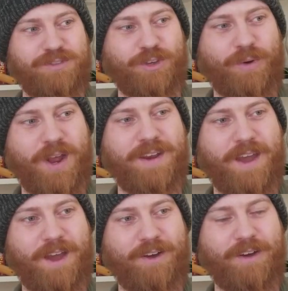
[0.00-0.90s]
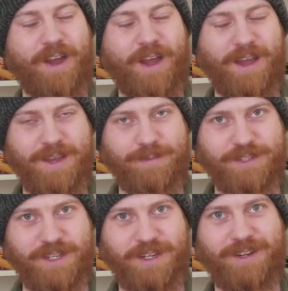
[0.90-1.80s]
So right now, I am
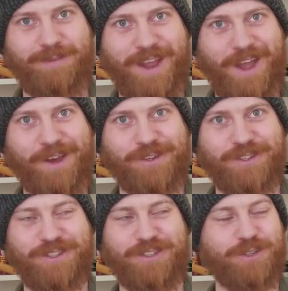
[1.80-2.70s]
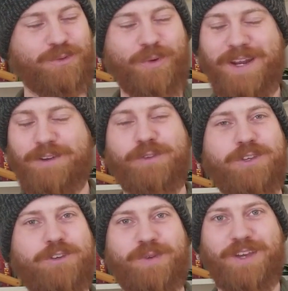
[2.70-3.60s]
sitting in my house just waiting for
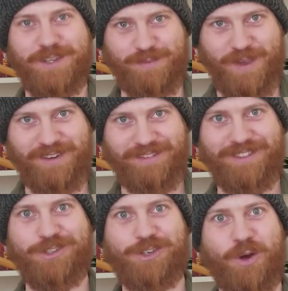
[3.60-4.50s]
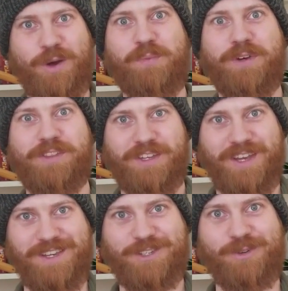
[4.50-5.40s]
the UPS man to show up with the
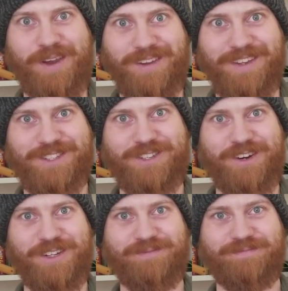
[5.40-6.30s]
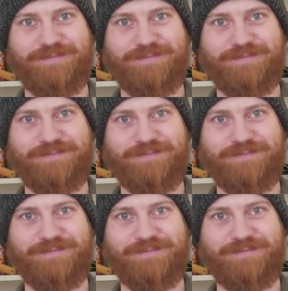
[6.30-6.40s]
case so I can get started.